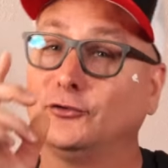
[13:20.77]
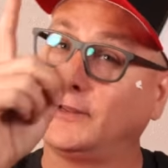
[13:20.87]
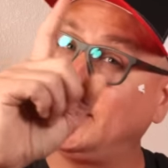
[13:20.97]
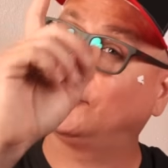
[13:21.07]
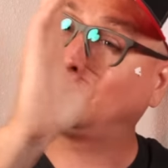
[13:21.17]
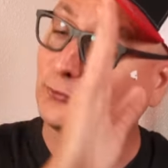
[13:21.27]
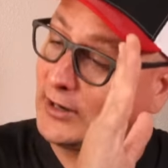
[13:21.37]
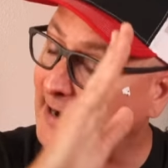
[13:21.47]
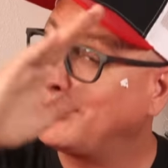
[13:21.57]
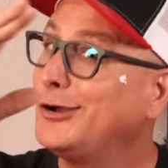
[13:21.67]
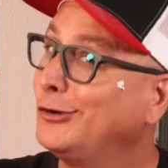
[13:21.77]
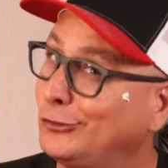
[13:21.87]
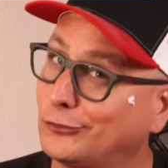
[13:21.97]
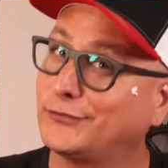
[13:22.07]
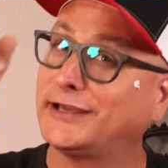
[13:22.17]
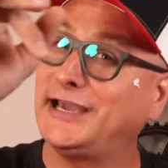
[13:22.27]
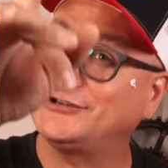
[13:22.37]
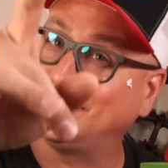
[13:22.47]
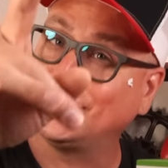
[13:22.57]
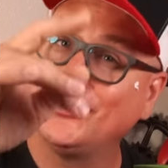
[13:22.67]
So again, subscribe,
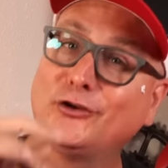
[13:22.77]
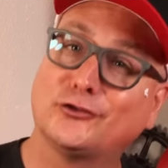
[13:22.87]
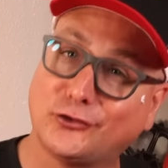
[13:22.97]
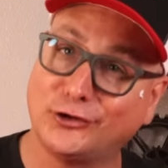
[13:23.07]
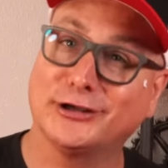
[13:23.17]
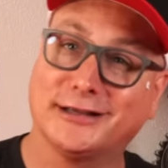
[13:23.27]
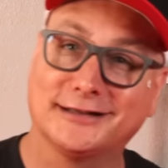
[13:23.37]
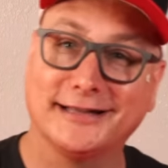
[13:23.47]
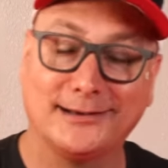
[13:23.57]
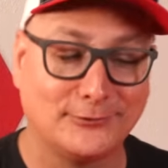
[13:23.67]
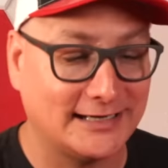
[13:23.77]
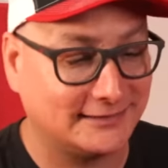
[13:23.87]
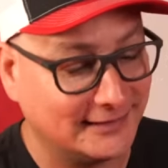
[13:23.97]
notifications, so you can claim right